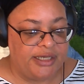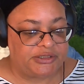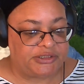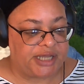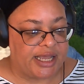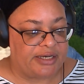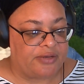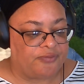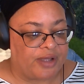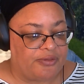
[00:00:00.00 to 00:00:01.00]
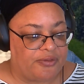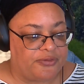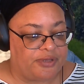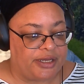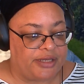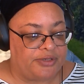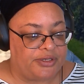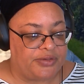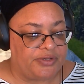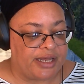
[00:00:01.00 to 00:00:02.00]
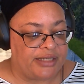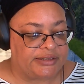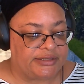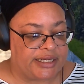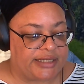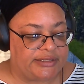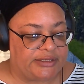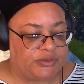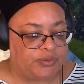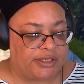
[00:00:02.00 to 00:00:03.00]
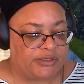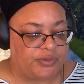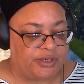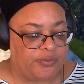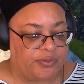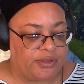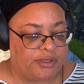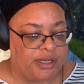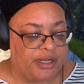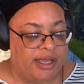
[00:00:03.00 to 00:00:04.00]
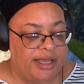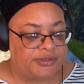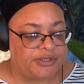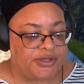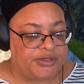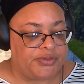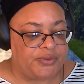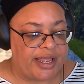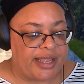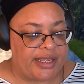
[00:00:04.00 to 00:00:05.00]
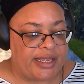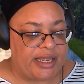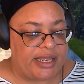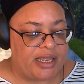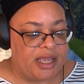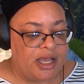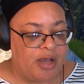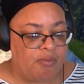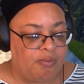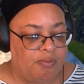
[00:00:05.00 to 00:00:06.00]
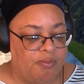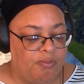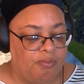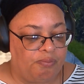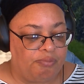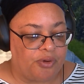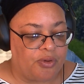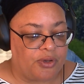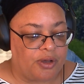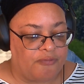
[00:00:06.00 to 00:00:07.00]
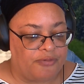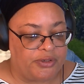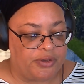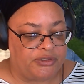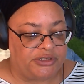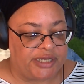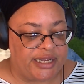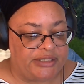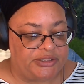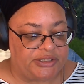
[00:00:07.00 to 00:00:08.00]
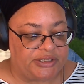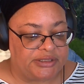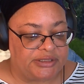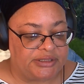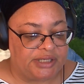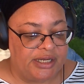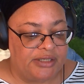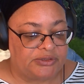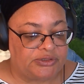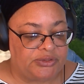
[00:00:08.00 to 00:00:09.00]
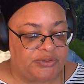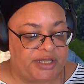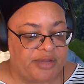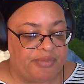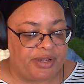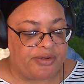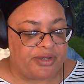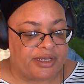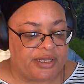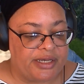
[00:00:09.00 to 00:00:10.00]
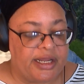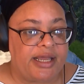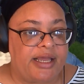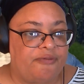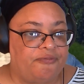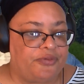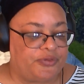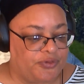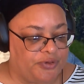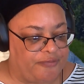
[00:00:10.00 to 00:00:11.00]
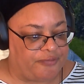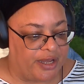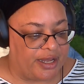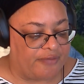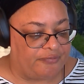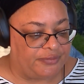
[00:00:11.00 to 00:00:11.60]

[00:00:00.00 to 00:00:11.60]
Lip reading: China rather than the United States in 2021. The UAE broke off negotiations to the American F-35